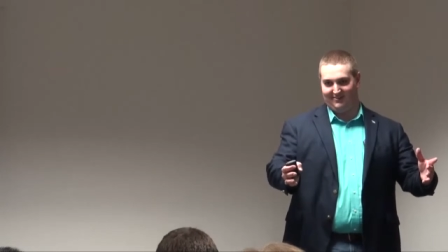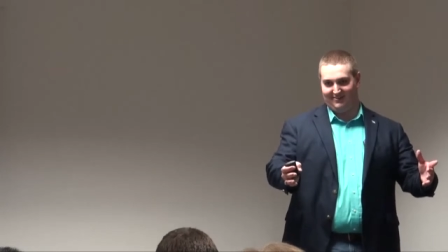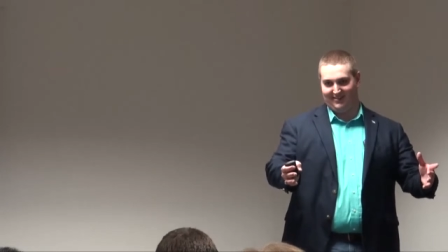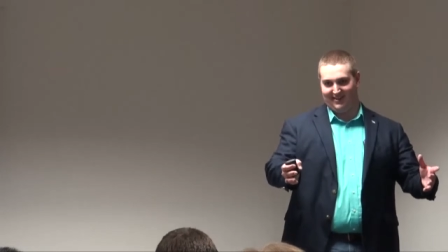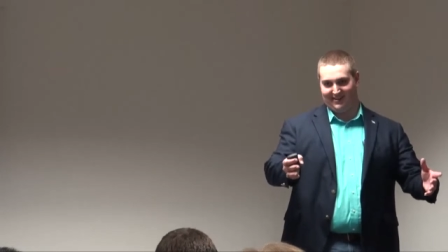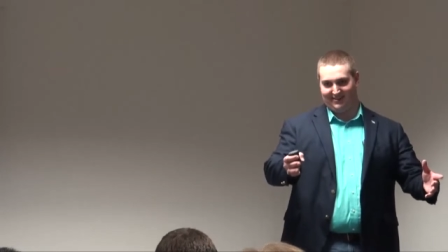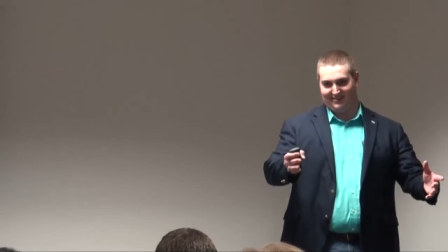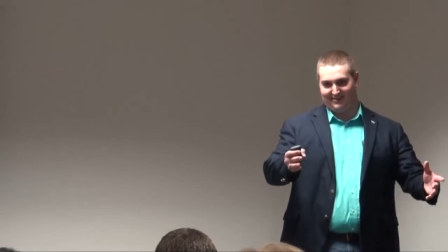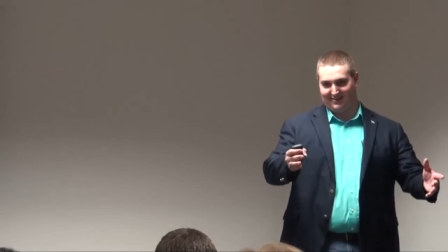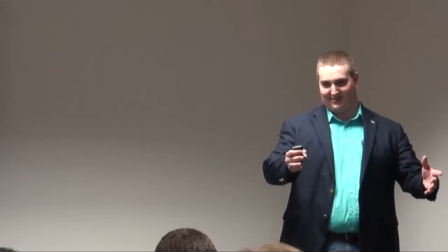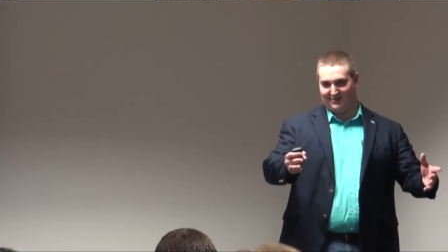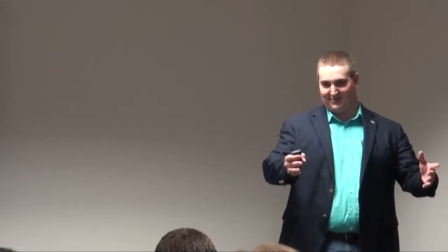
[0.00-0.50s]
are
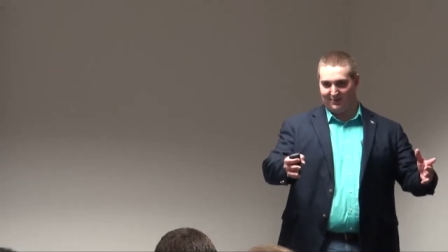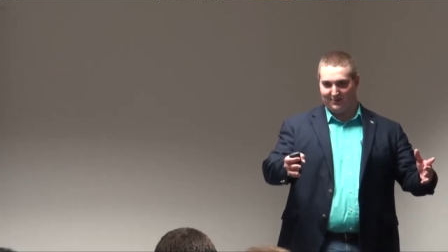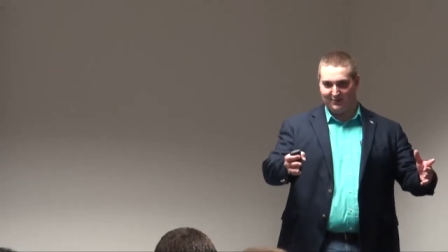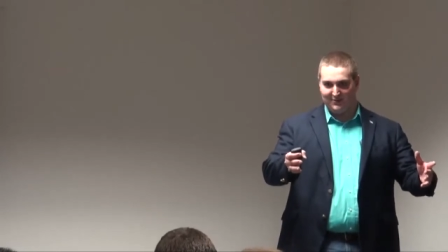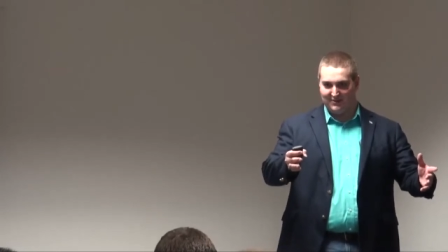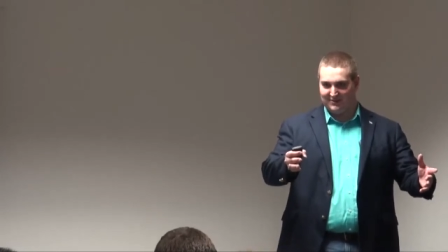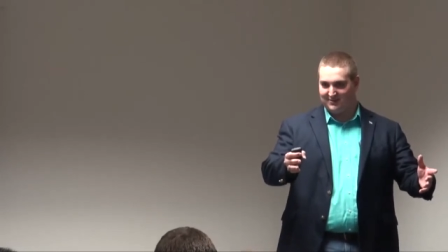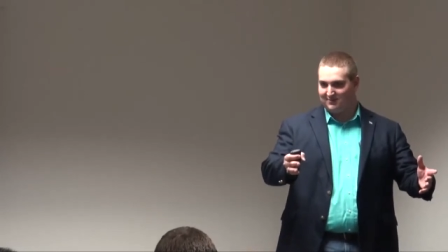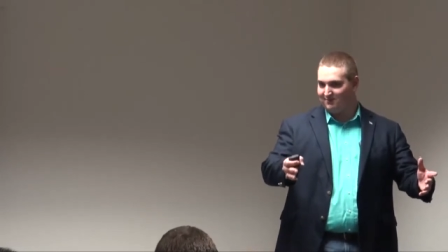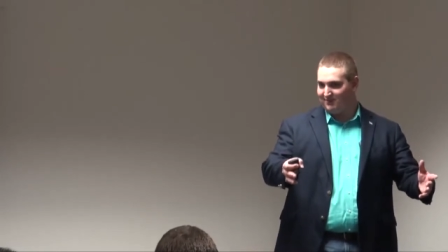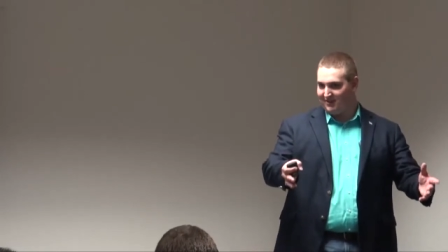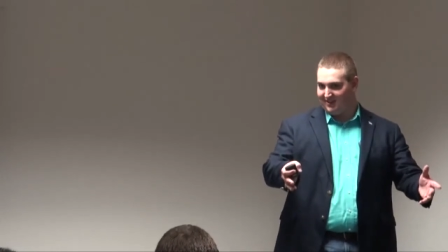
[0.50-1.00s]
like the
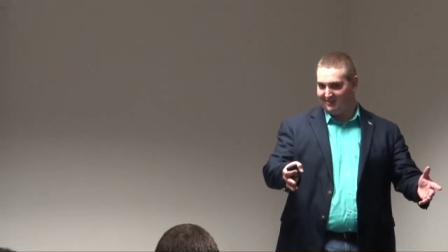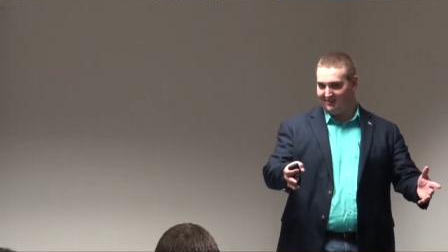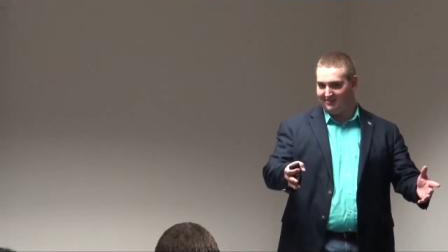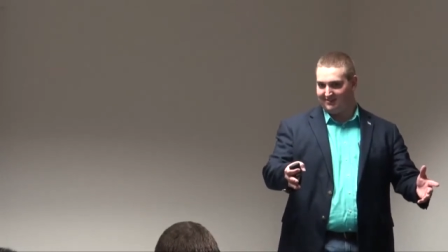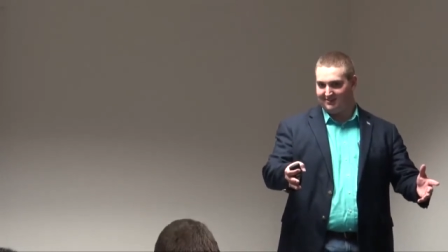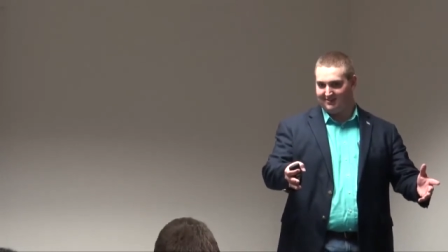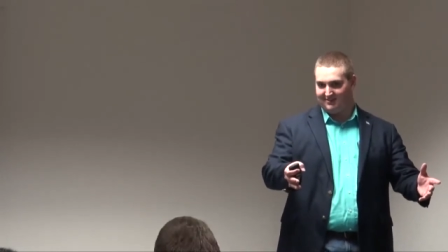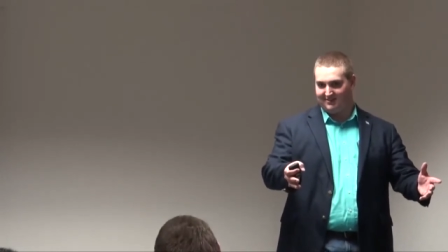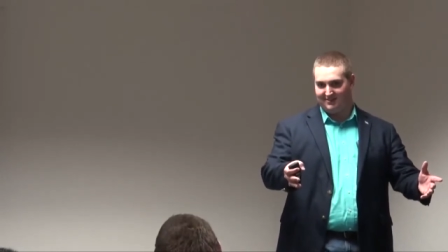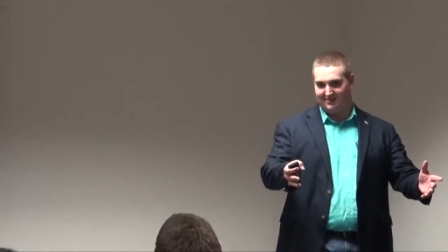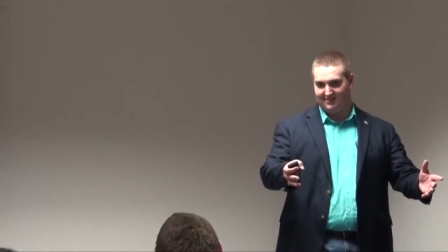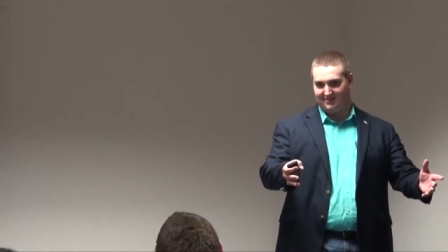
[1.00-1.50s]
coldest
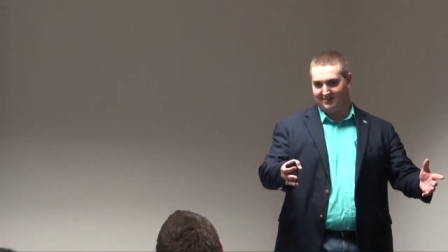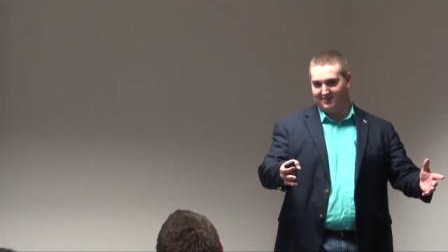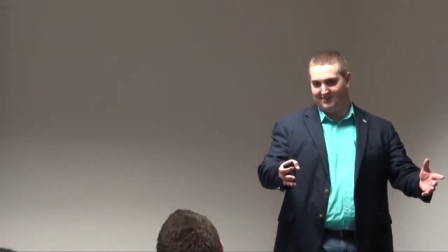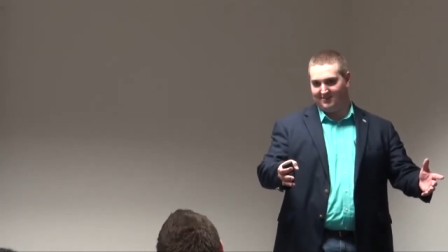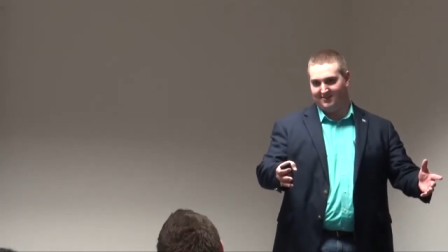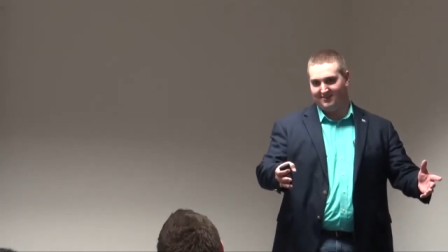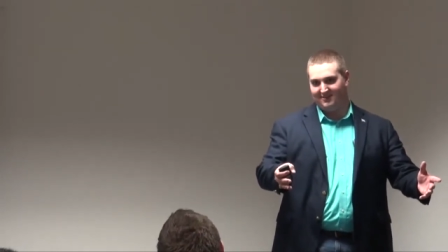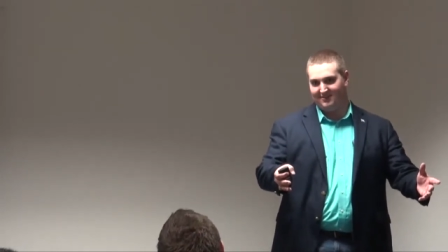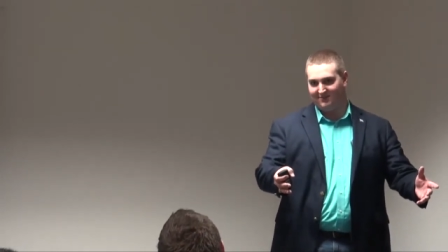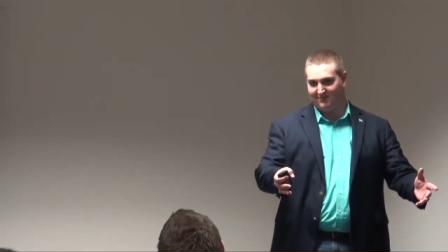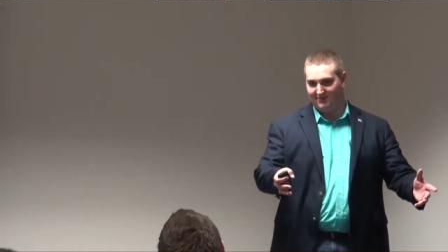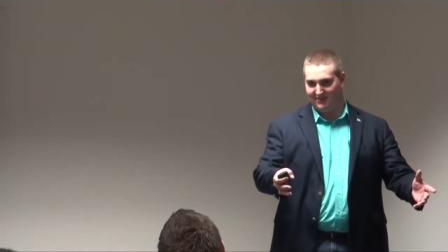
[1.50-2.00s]
months
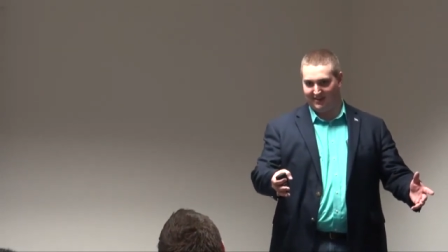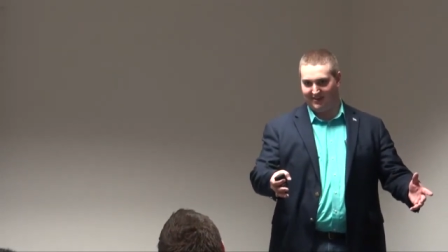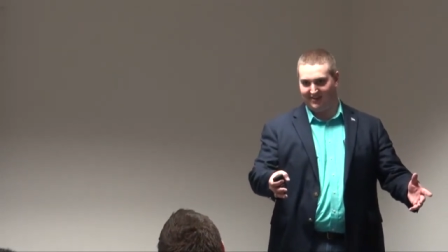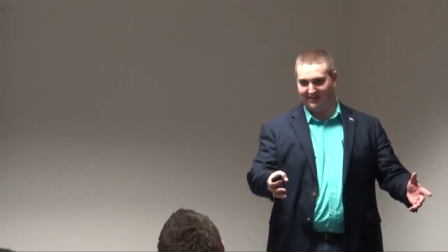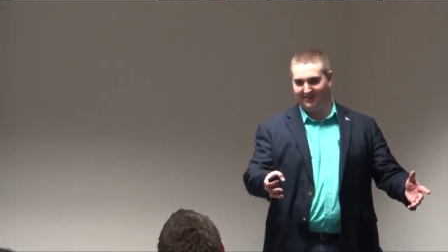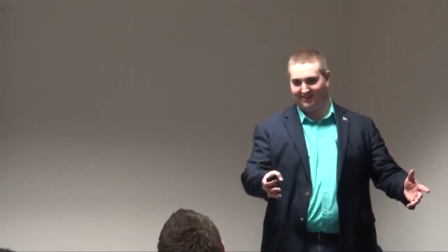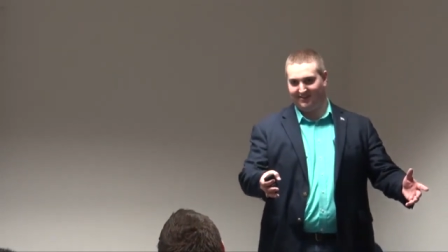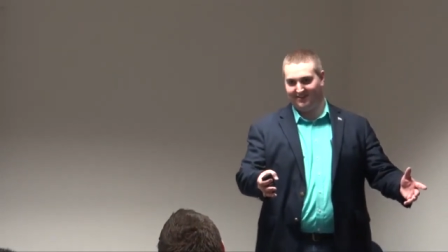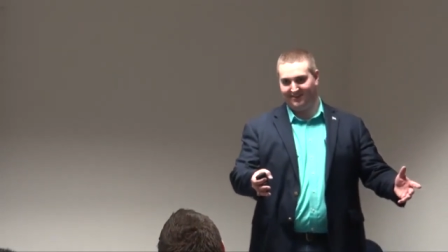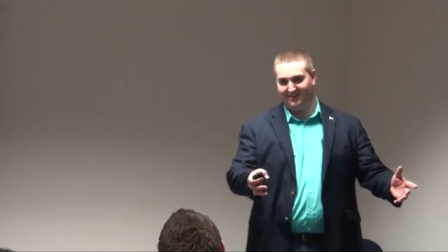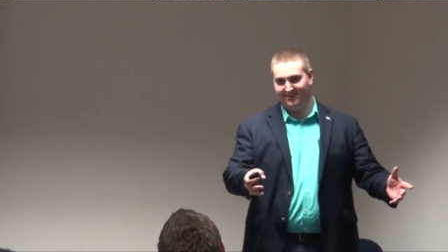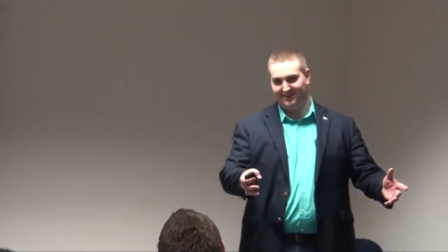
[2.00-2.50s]
of the
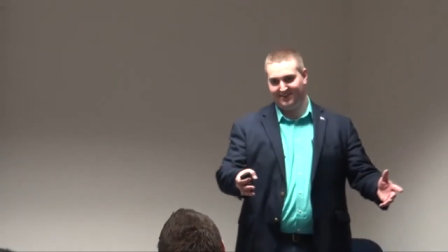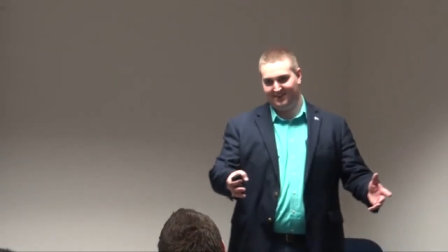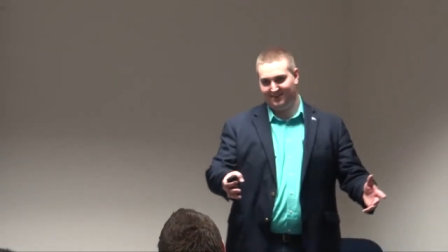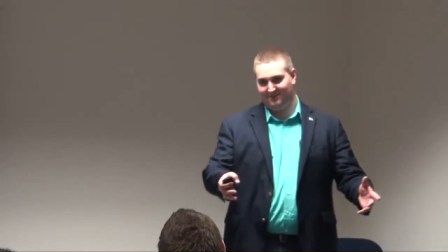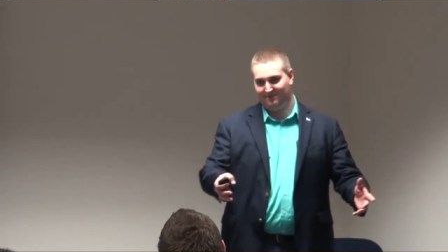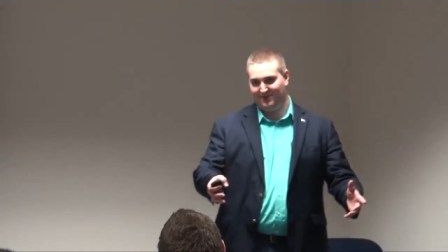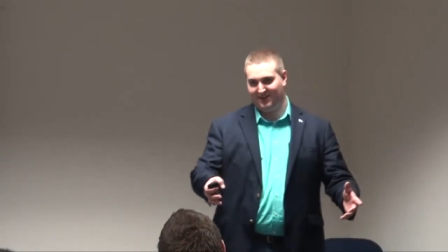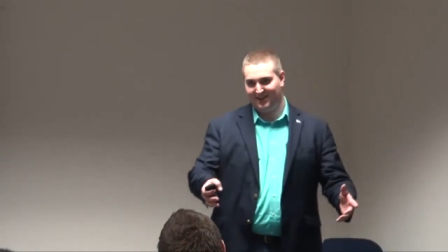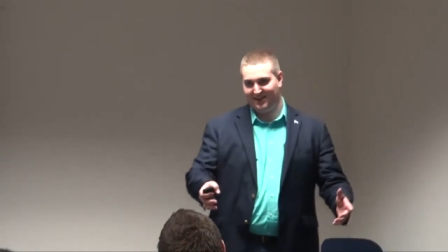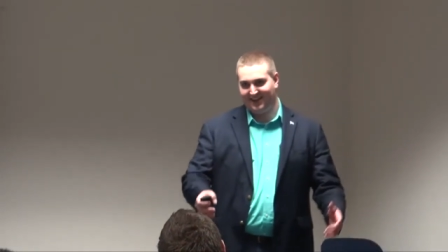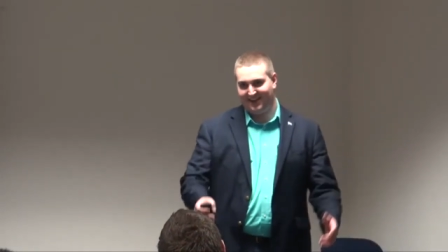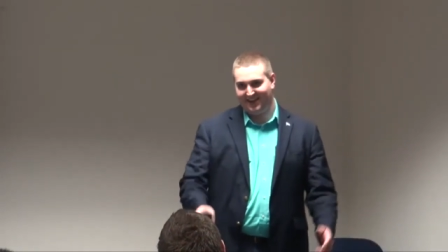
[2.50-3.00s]
year
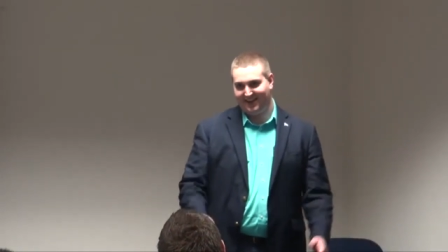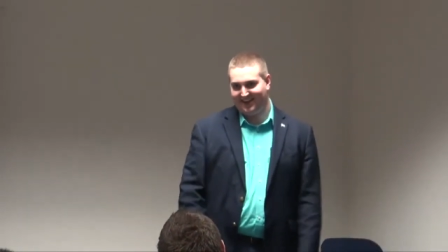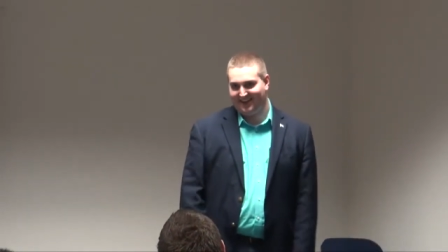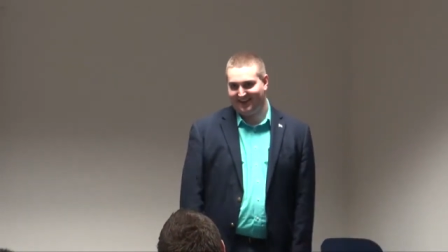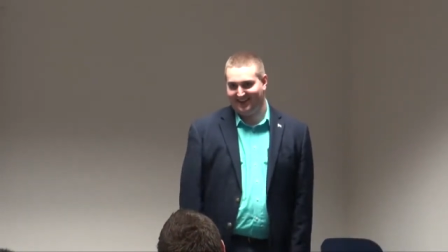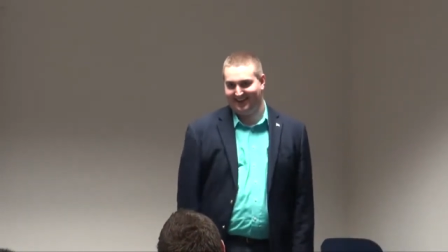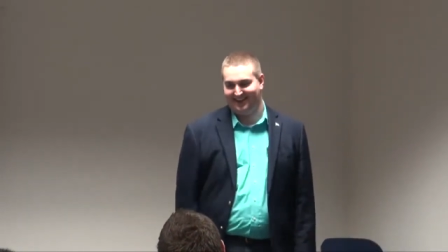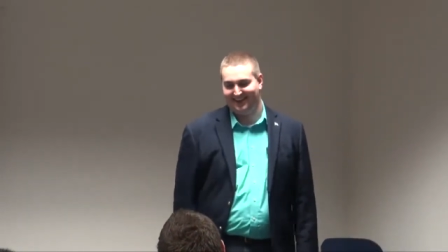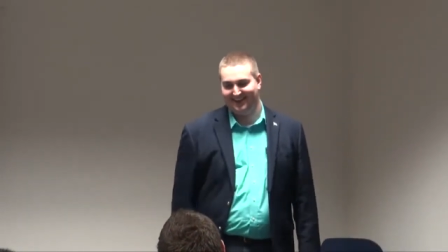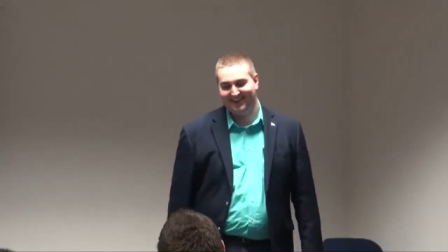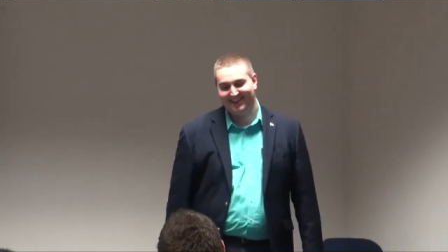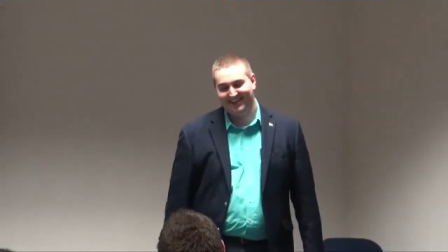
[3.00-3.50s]
in
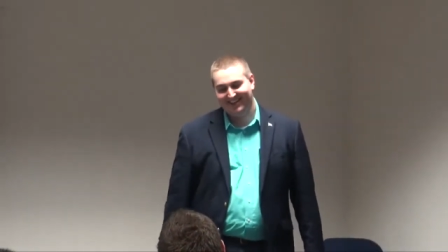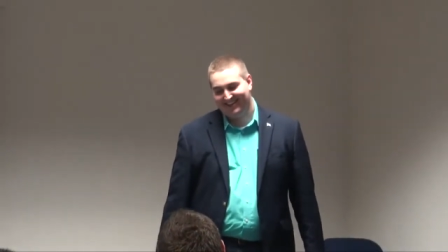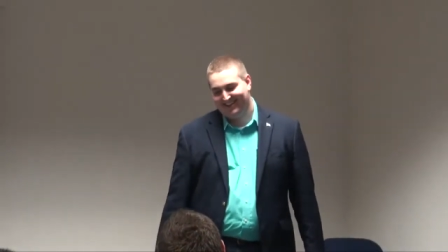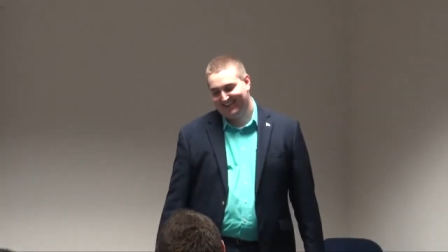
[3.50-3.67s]
Manhattan.